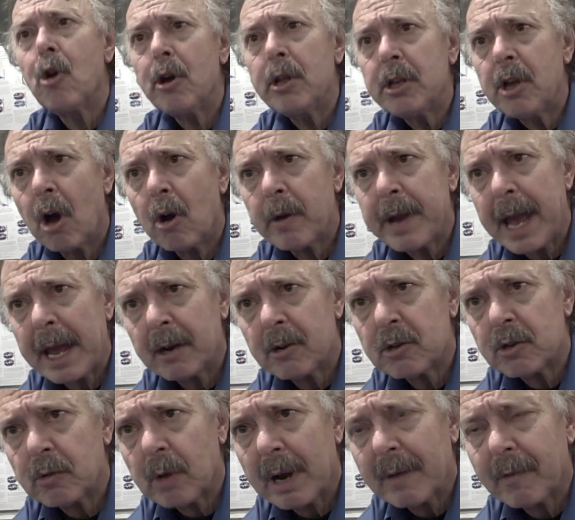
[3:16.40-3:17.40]
could um, go
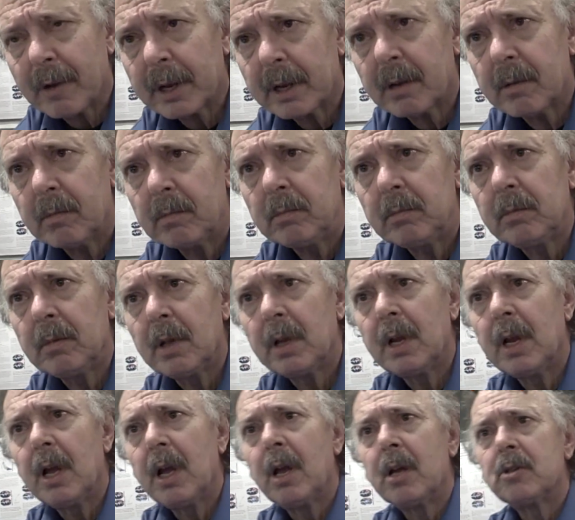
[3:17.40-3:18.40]
catastrophic.
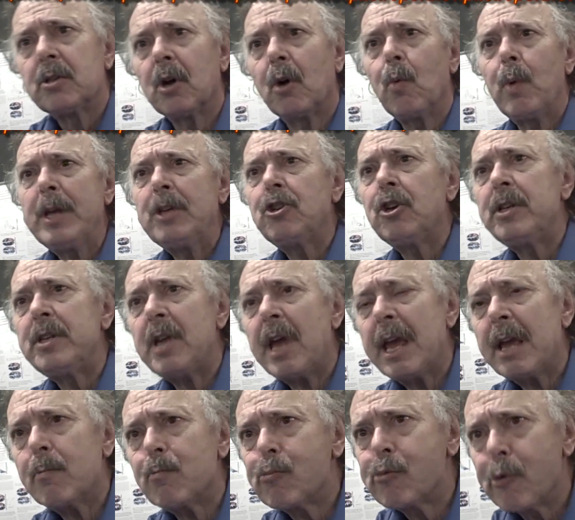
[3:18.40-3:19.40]
So we should
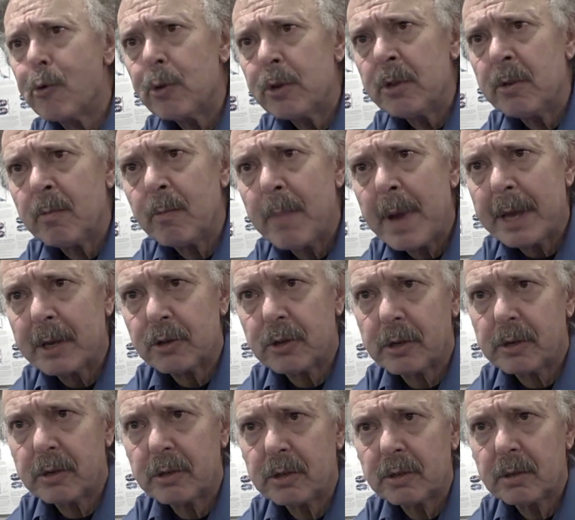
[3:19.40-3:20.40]
take prudent
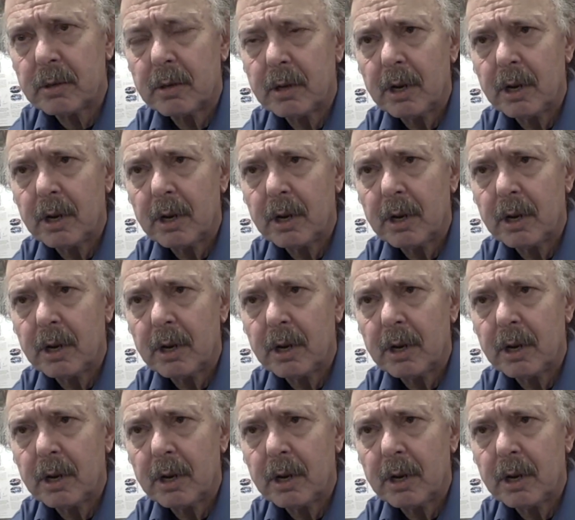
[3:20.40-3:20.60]
measures